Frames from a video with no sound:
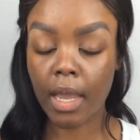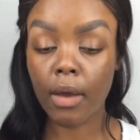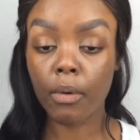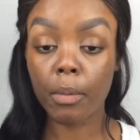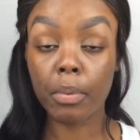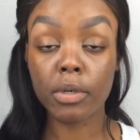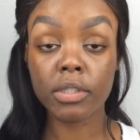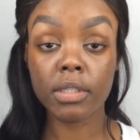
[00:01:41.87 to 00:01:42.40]
I
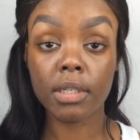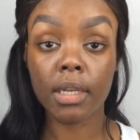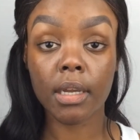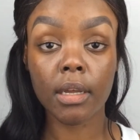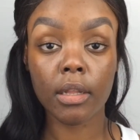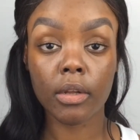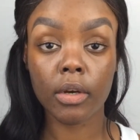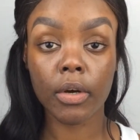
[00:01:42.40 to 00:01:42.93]
would personally
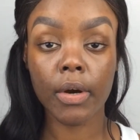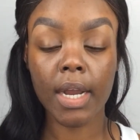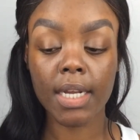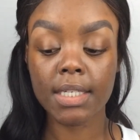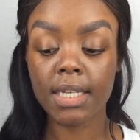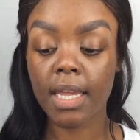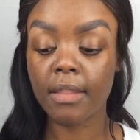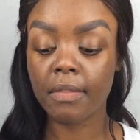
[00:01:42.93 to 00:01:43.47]
color
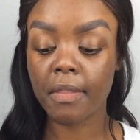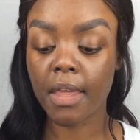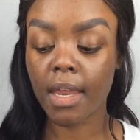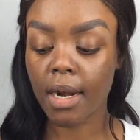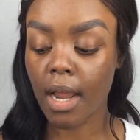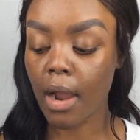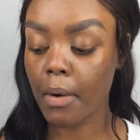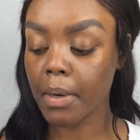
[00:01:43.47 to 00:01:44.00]
correct, and
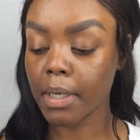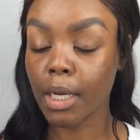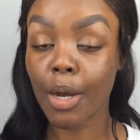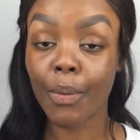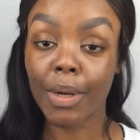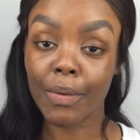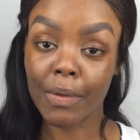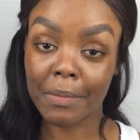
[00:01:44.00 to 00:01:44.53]
then I would
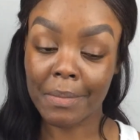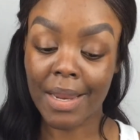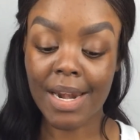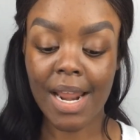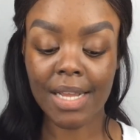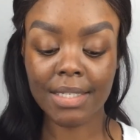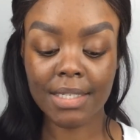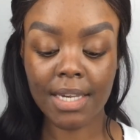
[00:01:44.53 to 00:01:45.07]
go in with my
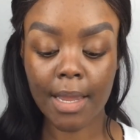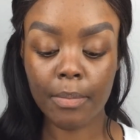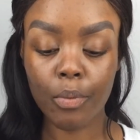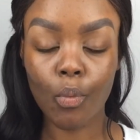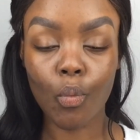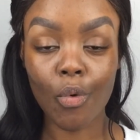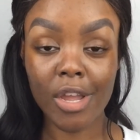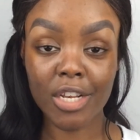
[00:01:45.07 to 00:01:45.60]
next step,
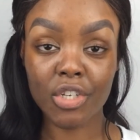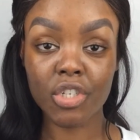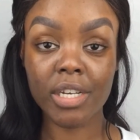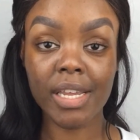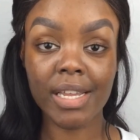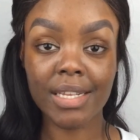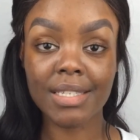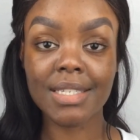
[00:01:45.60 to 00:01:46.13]
which
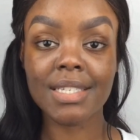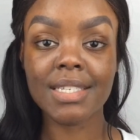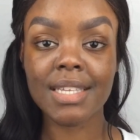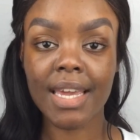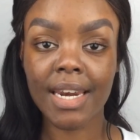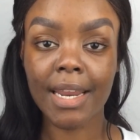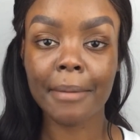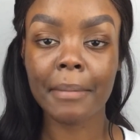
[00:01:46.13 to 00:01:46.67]
is
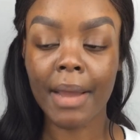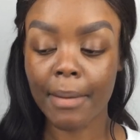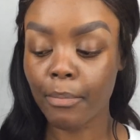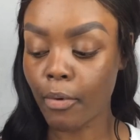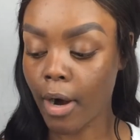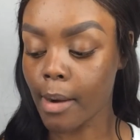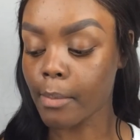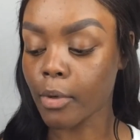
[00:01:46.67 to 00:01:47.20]
setting my
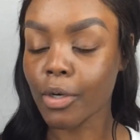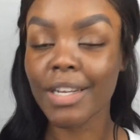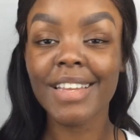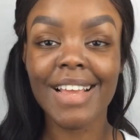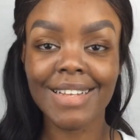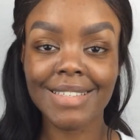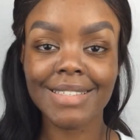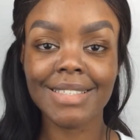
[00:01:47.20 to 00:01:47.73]
primer.
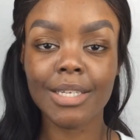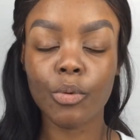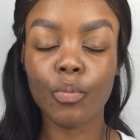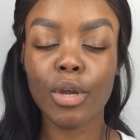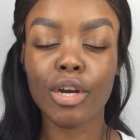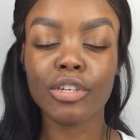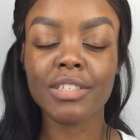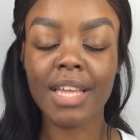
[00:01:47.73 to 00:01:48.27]
Yes, we
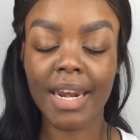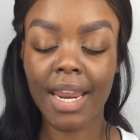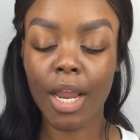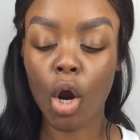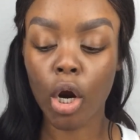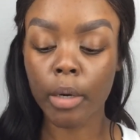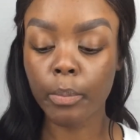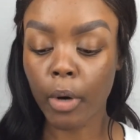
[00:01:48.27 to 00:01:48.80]
are setting
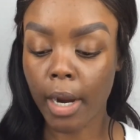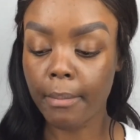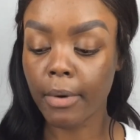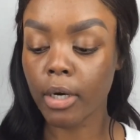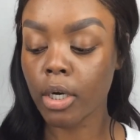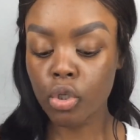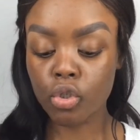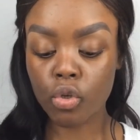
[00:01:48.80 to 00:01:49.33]
our primer.
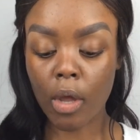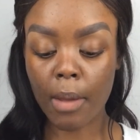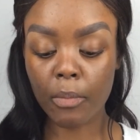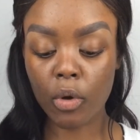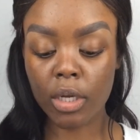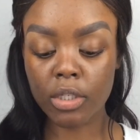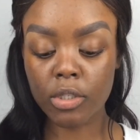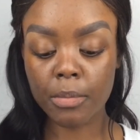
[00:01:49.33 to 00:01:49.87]
So I'm
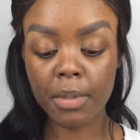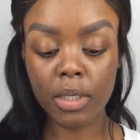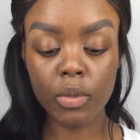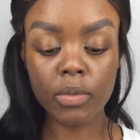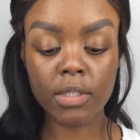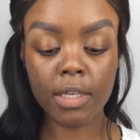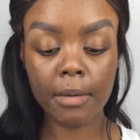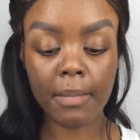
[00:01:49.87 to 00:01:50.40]
going to be
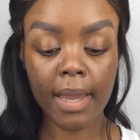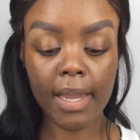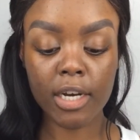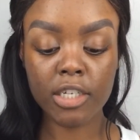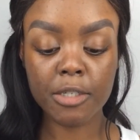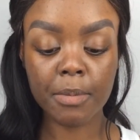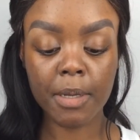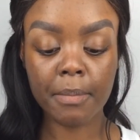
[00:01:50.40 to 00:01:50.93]
using my
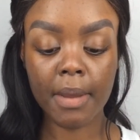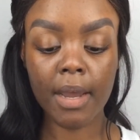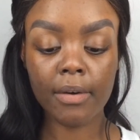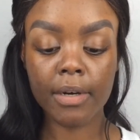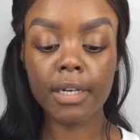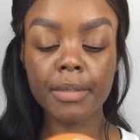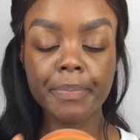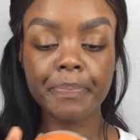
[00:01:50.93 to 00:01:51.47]
Airspun
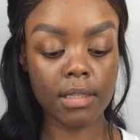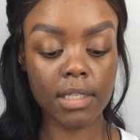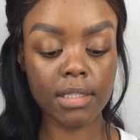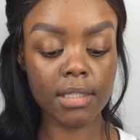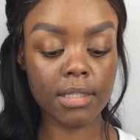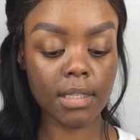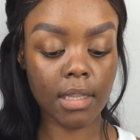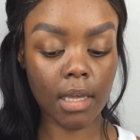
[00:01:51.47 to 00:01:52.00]
powder.
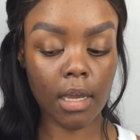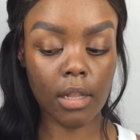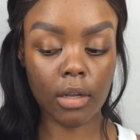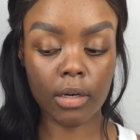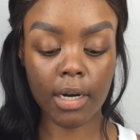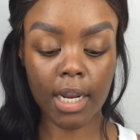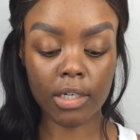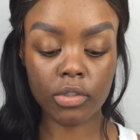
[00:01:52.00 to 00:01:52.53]
This is in the
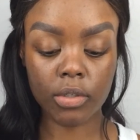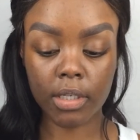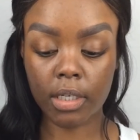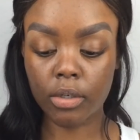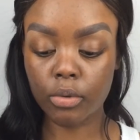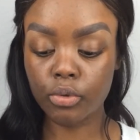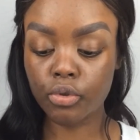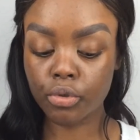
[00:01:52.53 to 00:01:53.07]
color Naturally
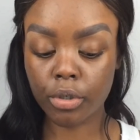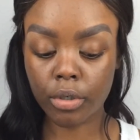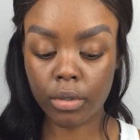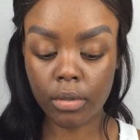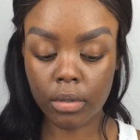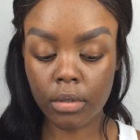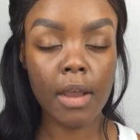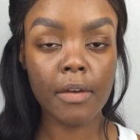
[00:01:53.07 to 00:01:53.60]

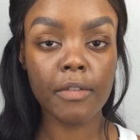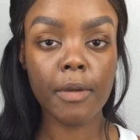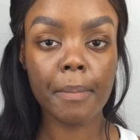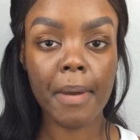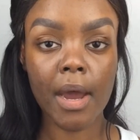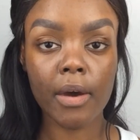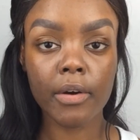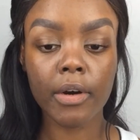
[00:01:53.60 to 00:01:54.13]
Neutral. The
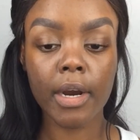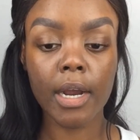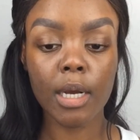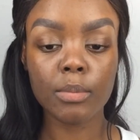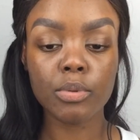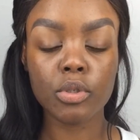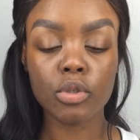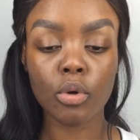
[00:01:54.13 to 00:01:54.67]
powder
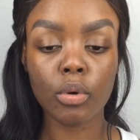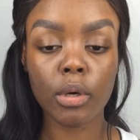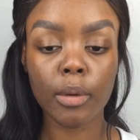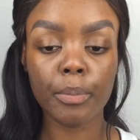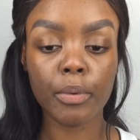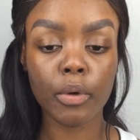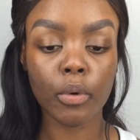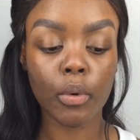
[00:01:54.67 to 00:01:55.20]
helps soak
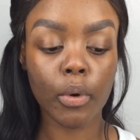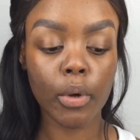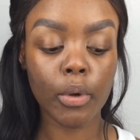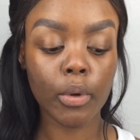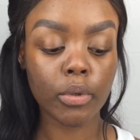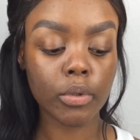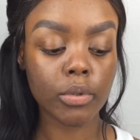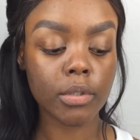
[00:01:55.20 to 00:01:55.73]
up your
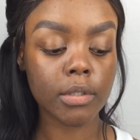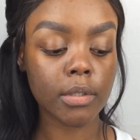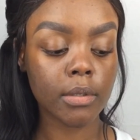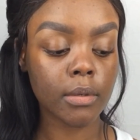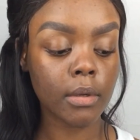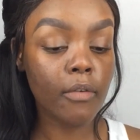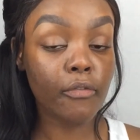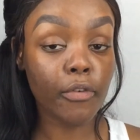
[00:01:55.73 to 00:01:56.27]
oils
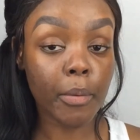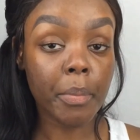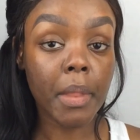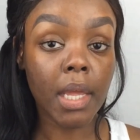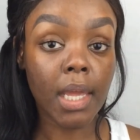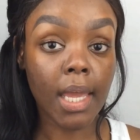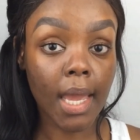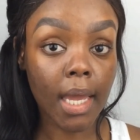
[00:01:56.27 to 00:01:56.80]
from
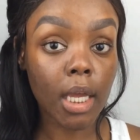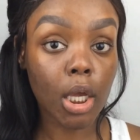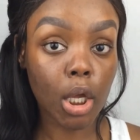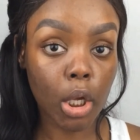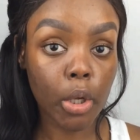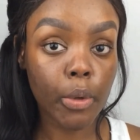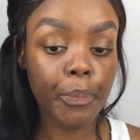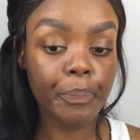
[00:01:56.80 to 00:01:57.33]
the
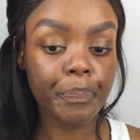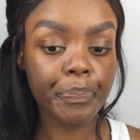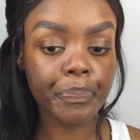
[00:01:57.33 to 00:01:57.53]
get-go